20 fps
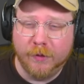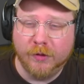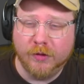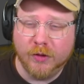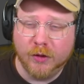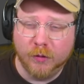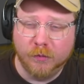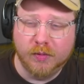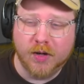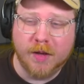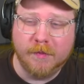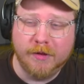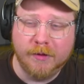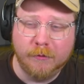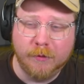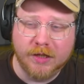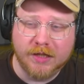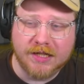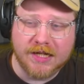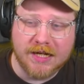you'll probably
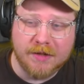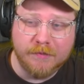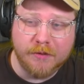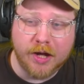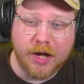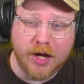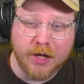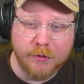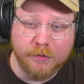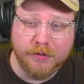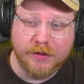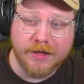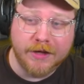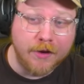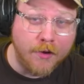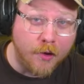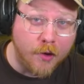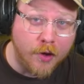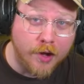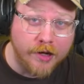want to keep autoplay
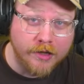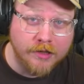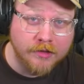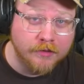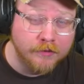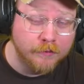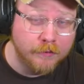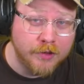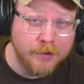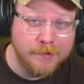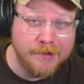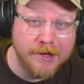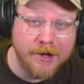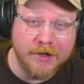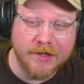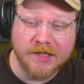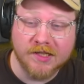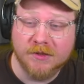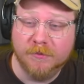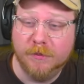on, to be
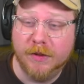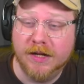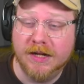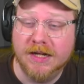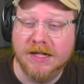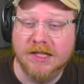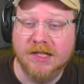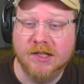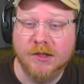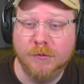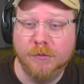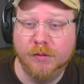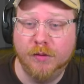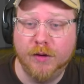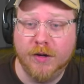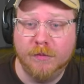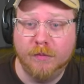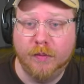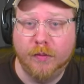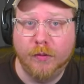honest, but it's
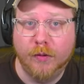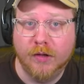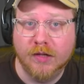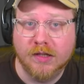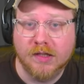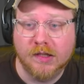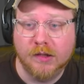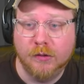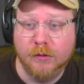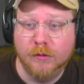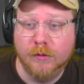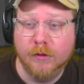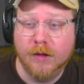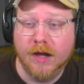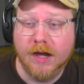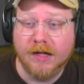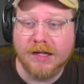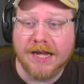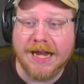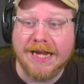super important to
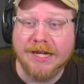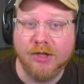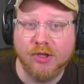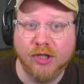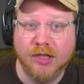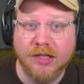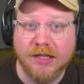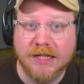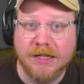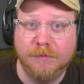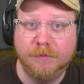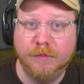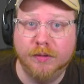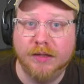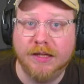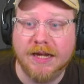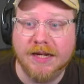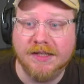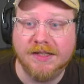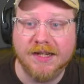occasionally
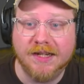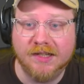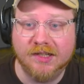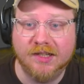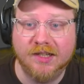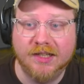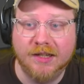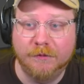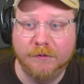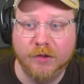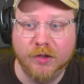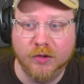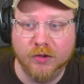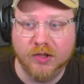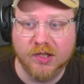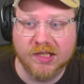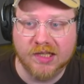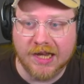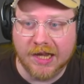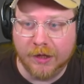play test the level
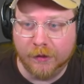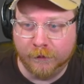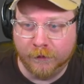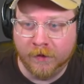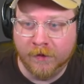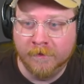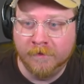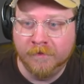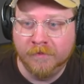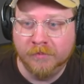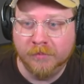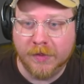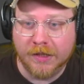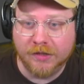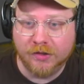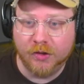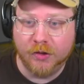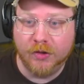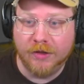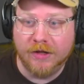yourself by
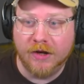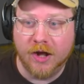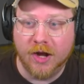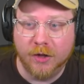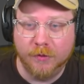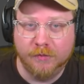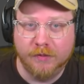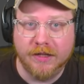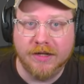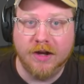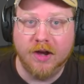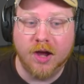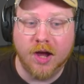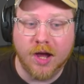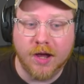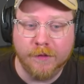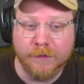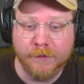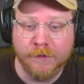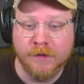turning autoplay
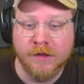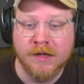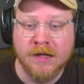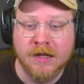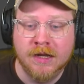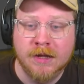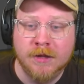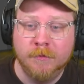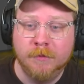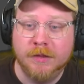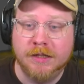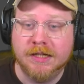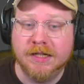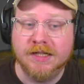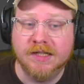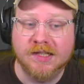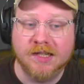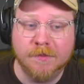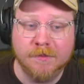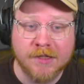off,
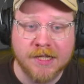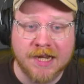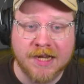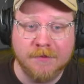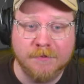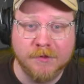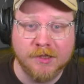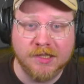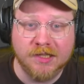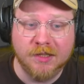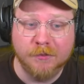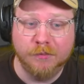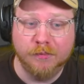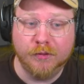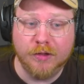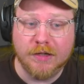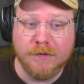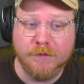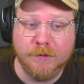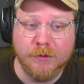because sometimes the
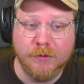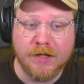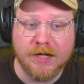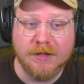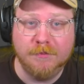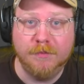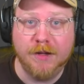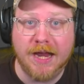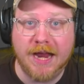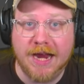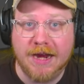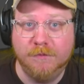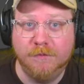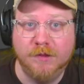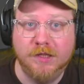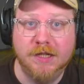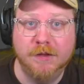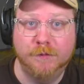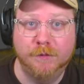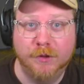preview can
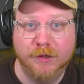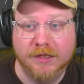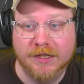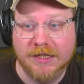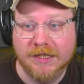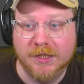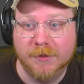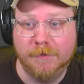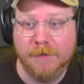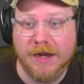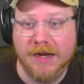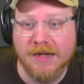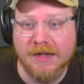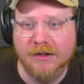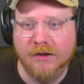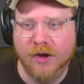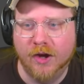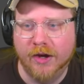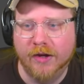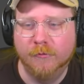behave differently
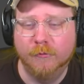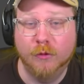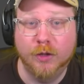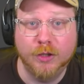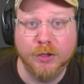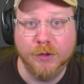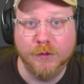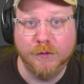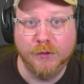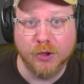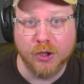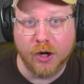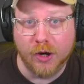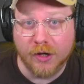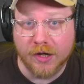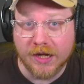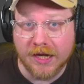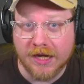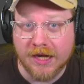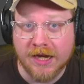depending on what you've
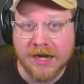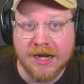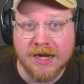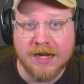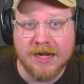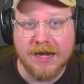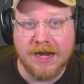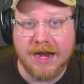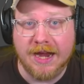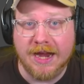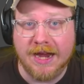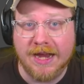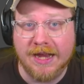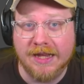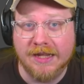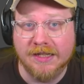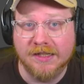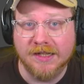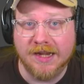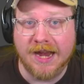charted
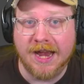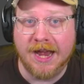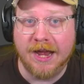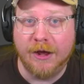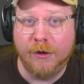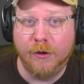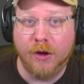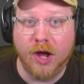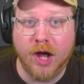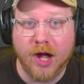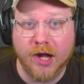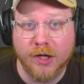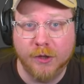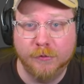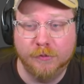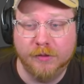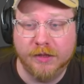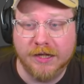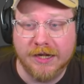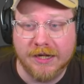and how
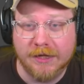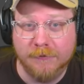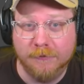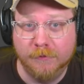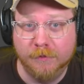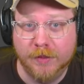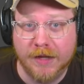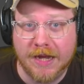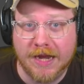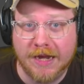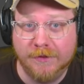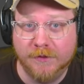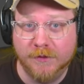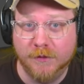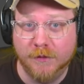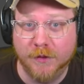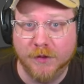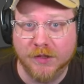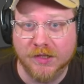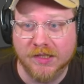autoplay behaves
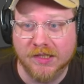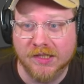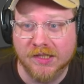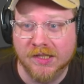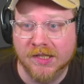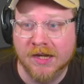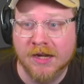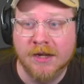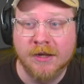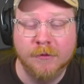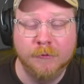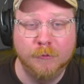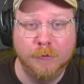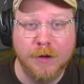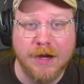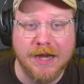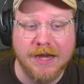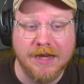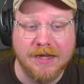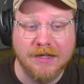versus
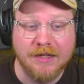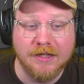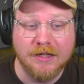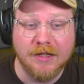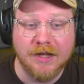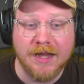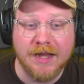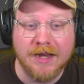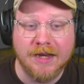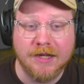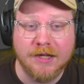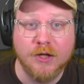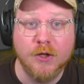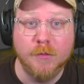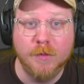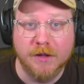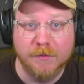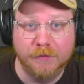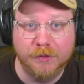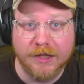when a
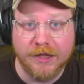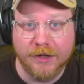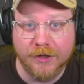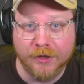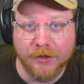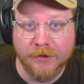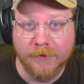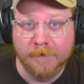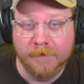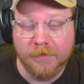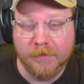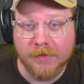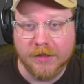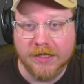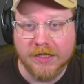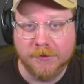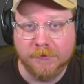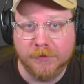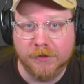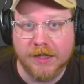human player
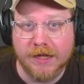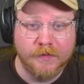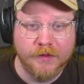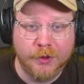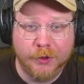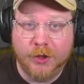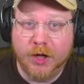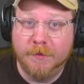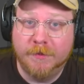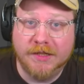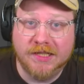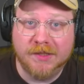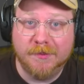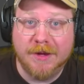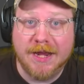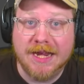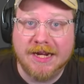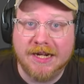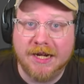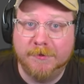is playing. There could be some
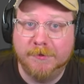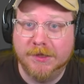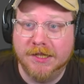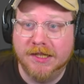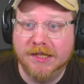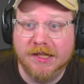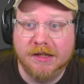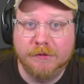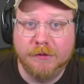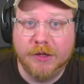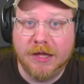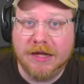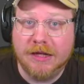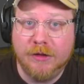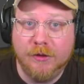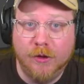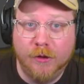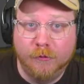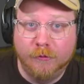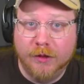hiccups in the level that
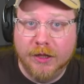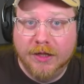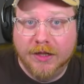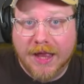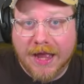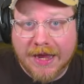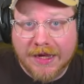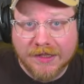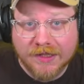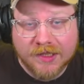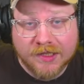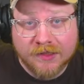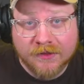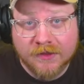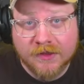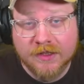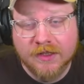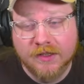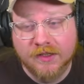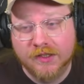you don't realize.
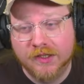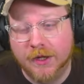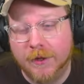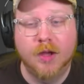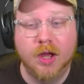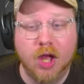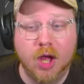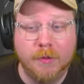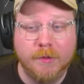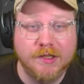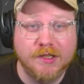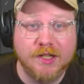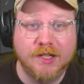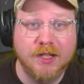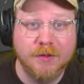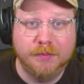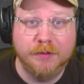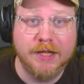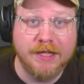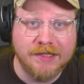So always
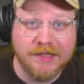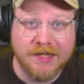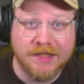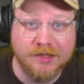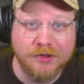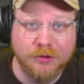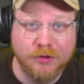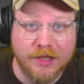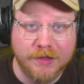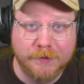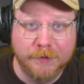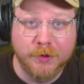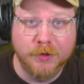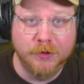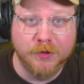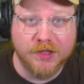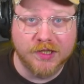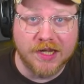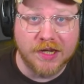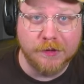good to play test your level
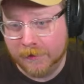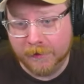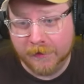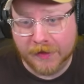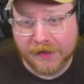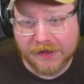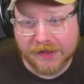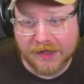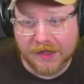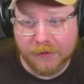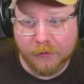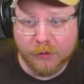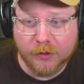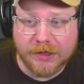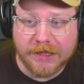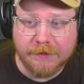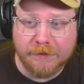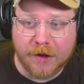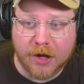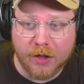yourself, but we'll
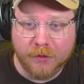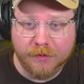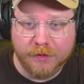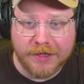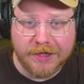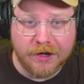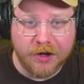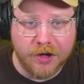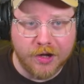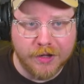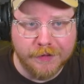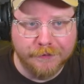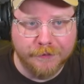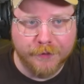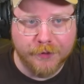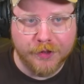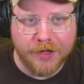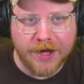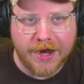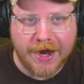leave autoplay on
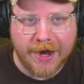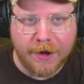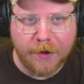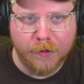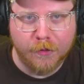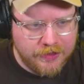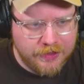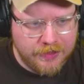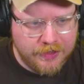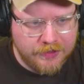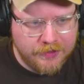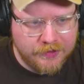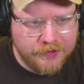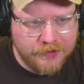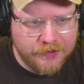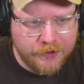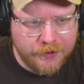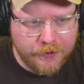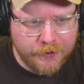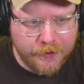for now. And
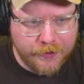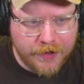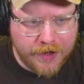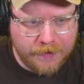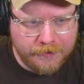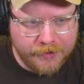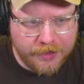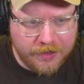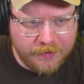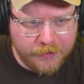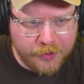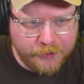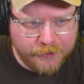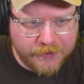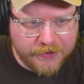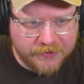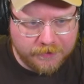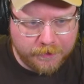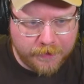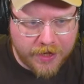so I'm going to move
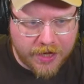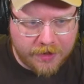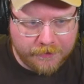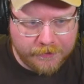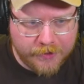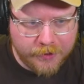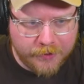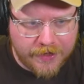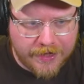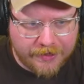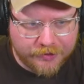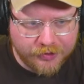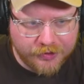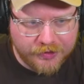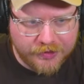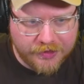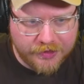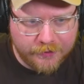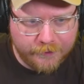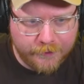this bop note
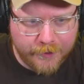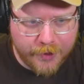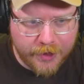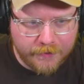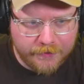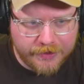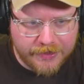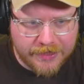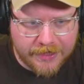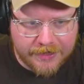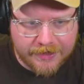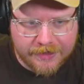actually to the very beginning